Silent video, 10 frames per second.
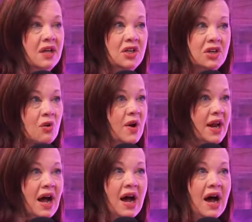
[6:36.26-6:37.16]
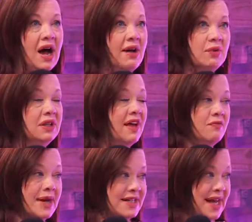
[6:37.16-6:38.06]
you know what, I would
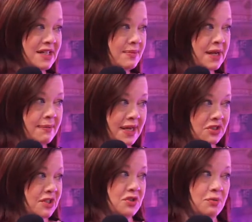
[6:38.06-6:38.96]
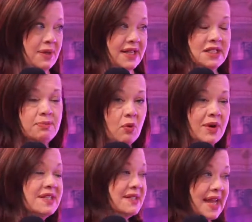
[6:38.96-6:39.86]
love my dad to be at Manchester Place, but
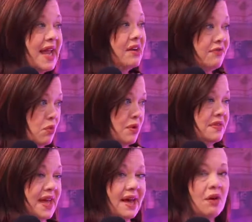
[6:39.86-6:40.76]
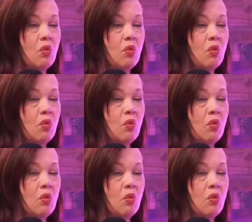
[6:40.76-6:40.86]
we just can't afford that.